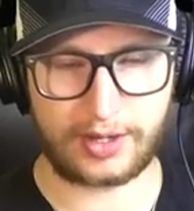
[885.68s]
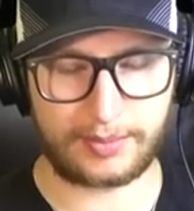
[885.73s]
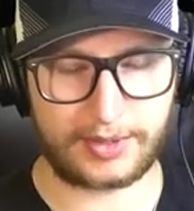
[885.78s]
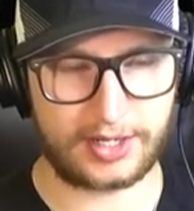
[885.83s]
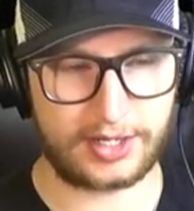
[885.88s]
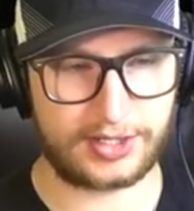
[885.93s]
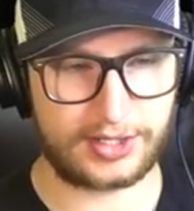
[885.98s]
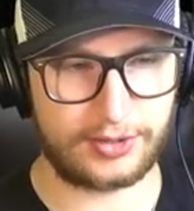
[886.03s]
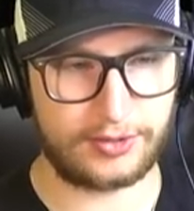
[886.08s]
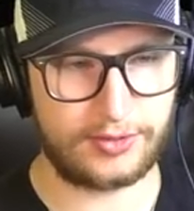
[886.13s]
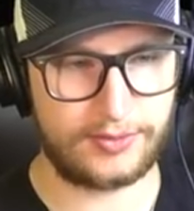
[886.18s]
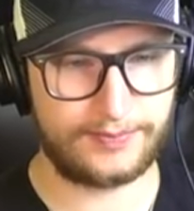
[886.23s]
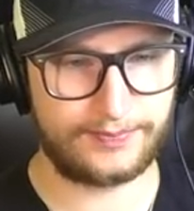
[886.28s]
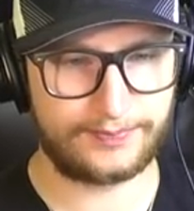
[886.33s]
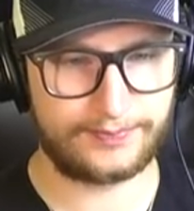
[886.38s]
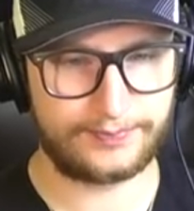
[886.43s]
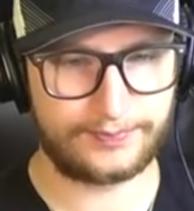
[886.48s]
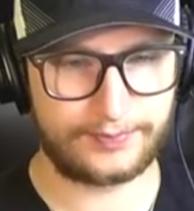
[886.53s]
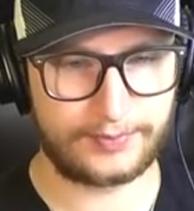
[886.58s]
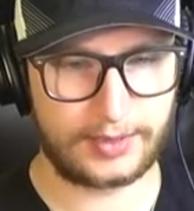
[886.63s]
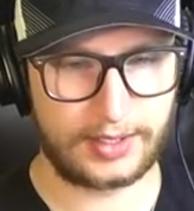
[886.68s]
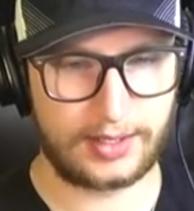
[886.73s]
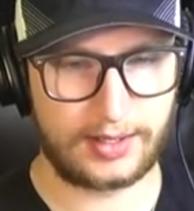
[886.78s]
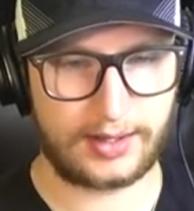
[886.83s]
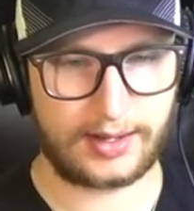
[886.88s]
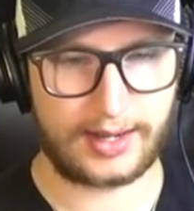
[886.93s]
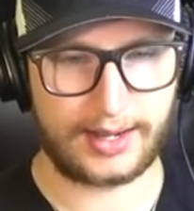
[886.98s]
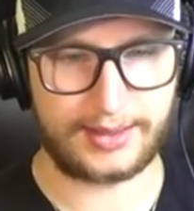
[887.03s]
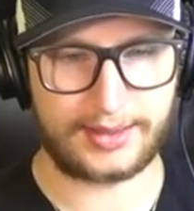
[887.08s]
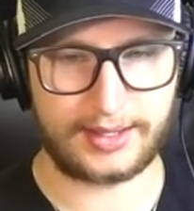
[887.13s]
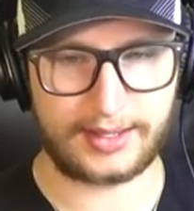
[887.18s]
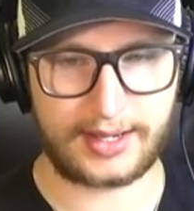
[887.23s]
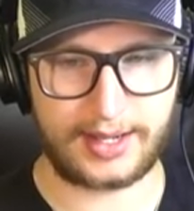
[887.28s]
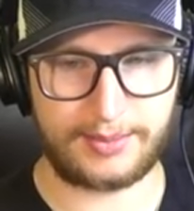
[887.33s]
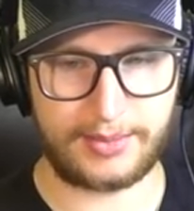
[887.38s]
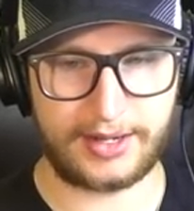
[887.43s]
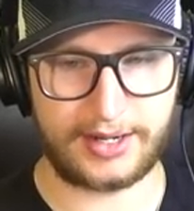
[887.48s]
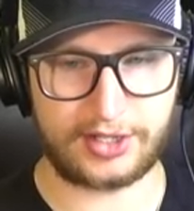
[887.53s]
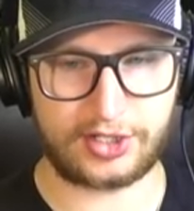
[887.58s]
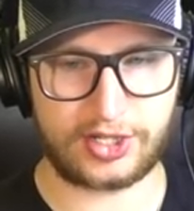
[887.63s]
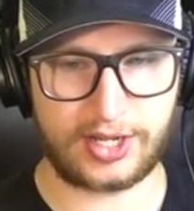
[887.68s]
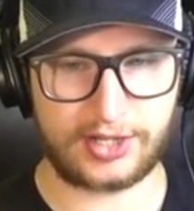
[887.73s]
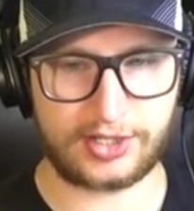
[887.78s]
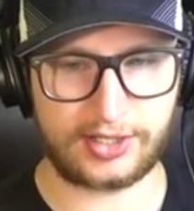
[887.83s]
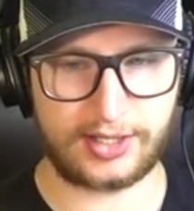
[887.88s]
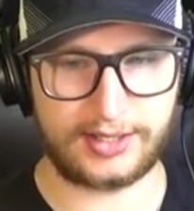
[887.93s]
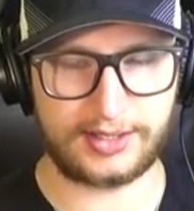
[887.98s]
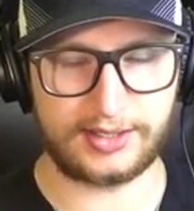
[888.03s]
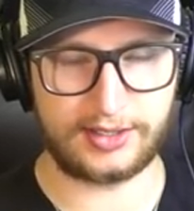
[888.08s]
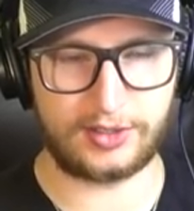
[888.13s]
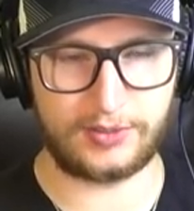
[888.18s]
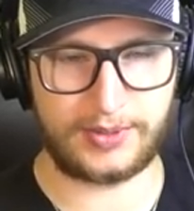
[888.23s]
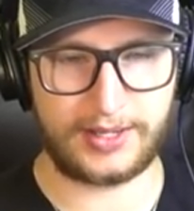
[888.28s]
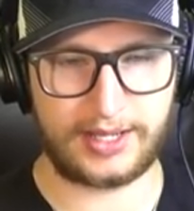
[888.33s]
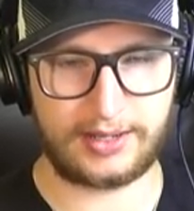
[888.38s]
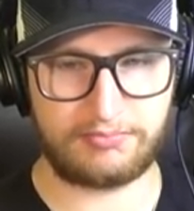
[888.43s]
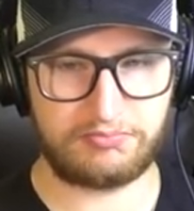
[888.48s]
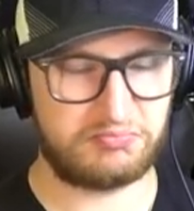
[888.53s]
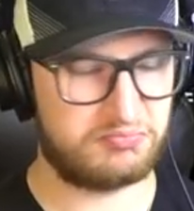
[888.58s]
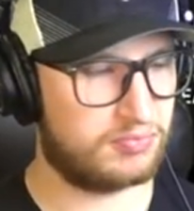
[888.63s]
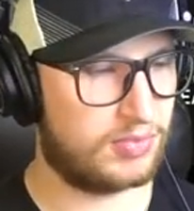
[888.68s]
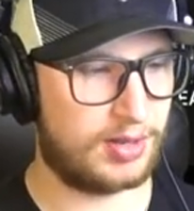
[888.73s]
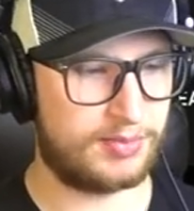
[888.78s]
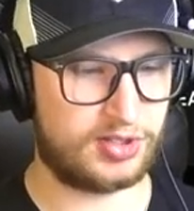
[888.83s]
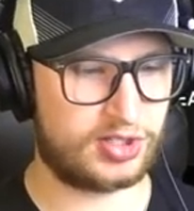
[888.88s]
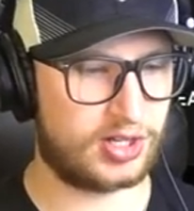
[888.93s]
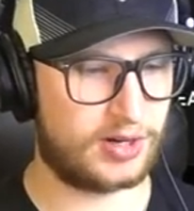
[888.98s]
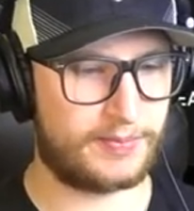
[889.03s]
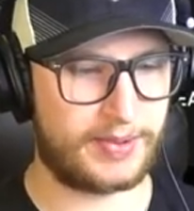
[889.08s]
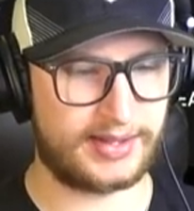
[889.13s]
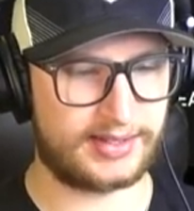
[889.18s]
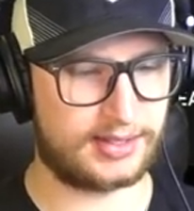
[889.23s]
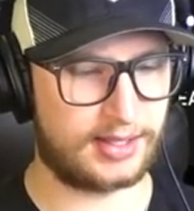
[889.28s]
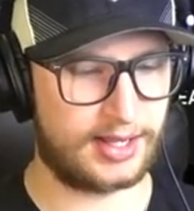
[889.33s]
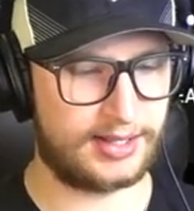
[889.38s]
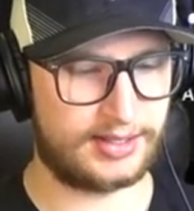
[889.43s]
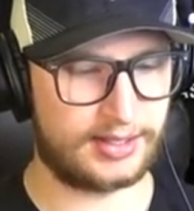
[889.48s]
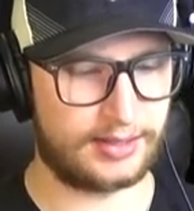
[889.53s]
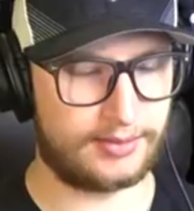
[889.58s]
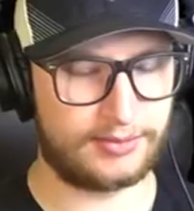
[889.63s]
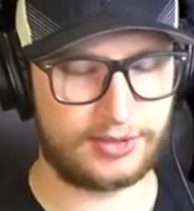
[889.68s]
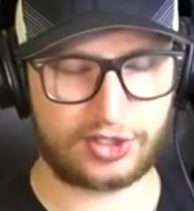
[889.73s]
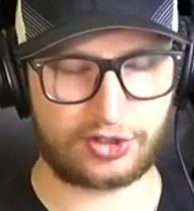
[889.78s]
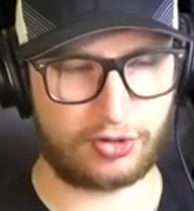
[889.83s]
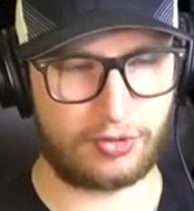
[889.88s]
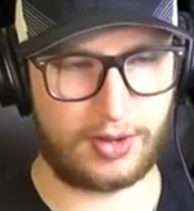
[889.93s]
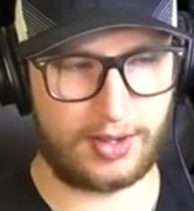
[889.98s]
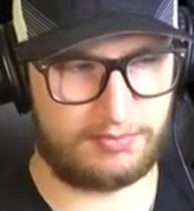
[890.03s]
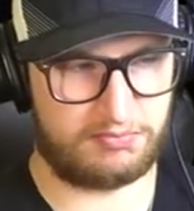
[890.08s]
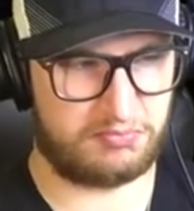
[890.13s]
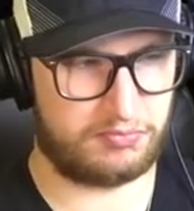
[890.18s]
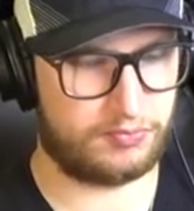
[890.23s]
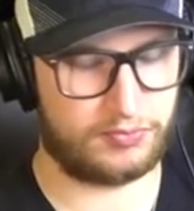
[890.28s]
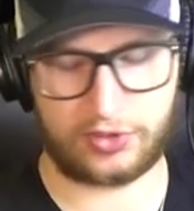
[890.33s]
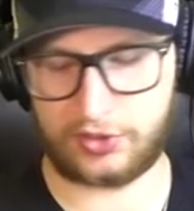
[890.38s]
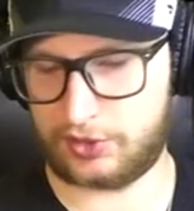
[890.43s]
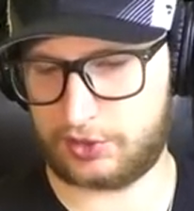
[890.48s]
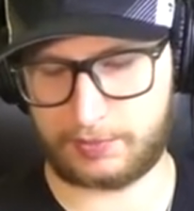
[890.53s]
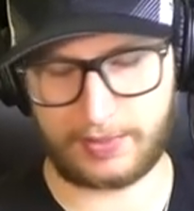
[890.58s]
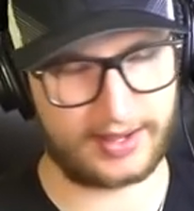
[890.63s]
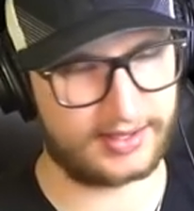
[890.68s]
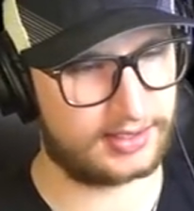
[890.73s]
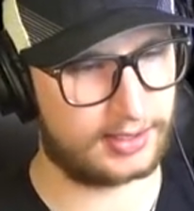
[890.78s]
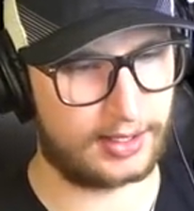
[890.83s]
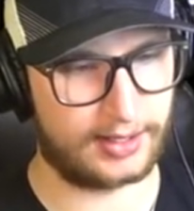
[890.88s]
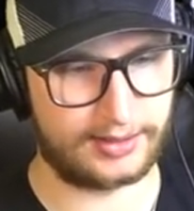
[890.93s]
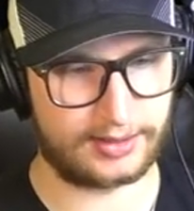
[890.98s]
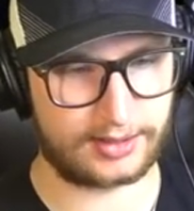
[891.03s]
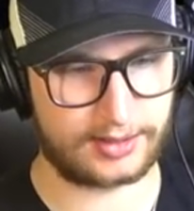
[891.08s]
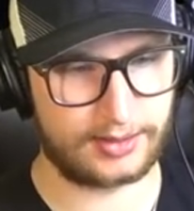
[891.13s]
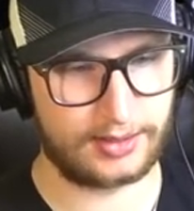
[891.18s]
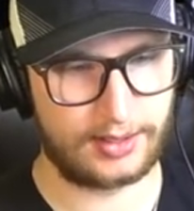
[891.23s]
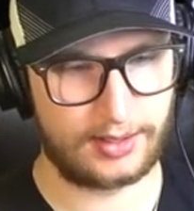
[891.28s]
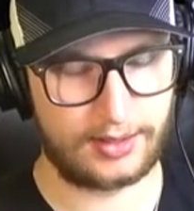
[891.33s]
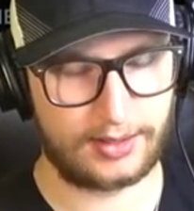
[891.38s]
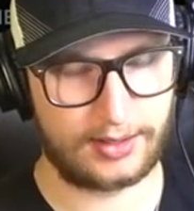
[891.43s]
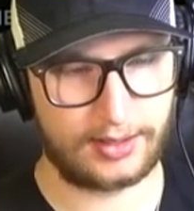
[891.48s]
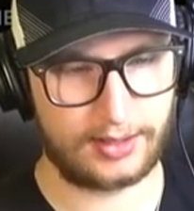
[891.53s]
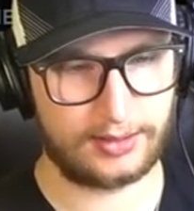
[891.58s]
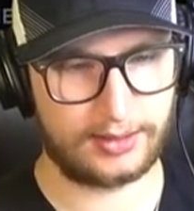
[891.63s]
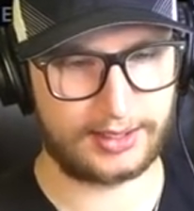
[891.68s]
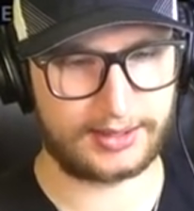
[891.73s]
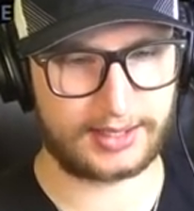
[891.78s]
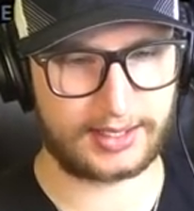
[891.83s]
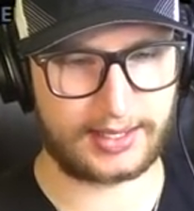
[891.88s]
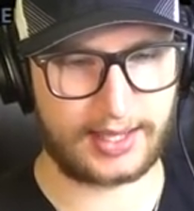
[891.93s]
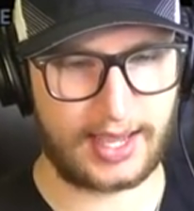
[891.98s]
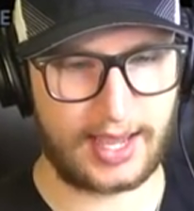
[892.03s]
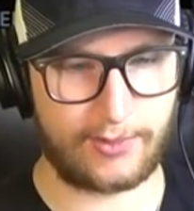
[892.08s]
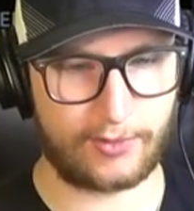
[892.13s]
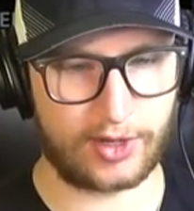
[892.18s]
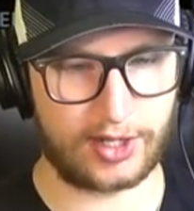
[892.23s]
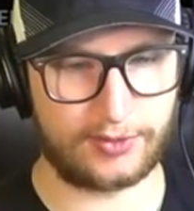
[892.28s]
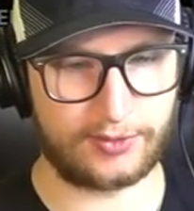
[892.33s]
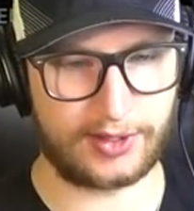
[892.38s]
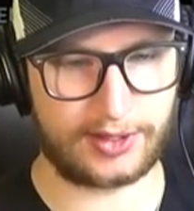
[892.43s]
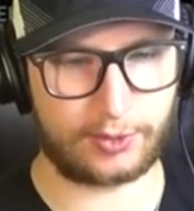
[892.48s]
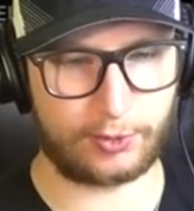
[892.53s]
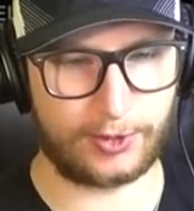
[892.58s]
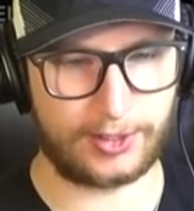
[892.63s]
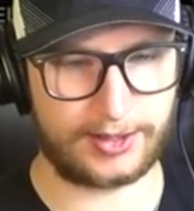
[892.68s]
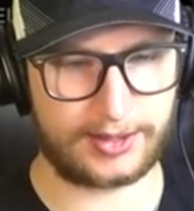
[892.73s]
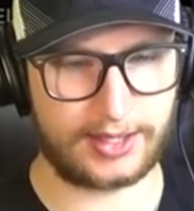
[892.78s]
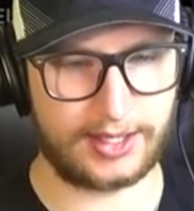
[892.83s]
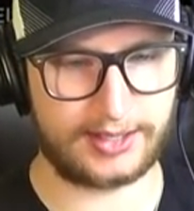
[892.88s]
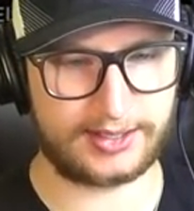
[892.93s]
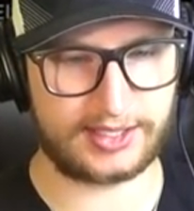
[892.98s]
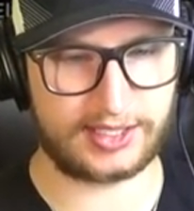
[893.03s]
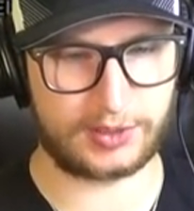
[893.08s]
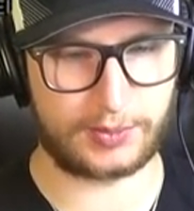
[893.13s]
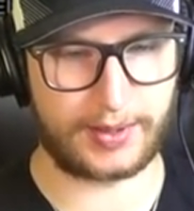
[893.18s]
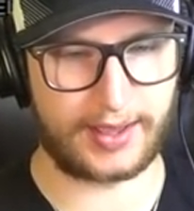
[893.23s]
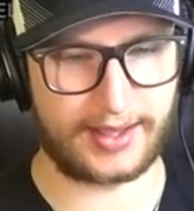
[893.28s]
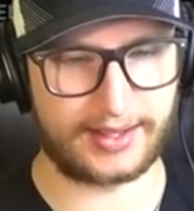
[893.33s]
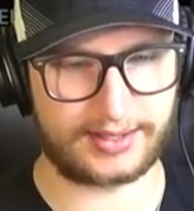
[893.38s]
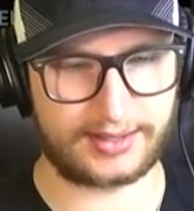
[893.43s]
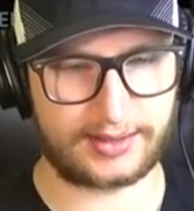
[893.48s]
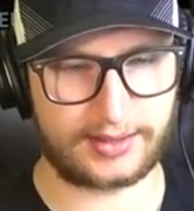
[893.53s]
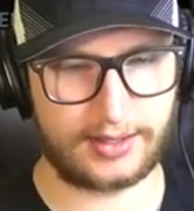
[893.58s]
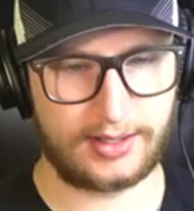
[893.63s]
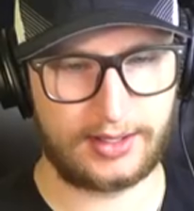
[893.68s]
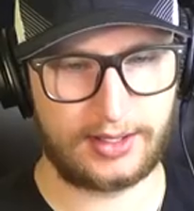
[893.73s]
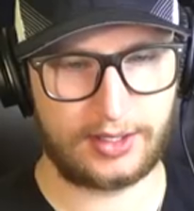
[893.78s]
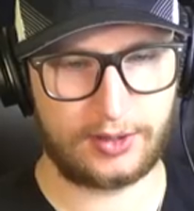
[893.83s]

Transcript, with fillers: what I'm gonna do? I think I might have changed lines a little bit. I'm just gonna best lines it. Screw it. Just best lines. Let the game run with what it thinks is best,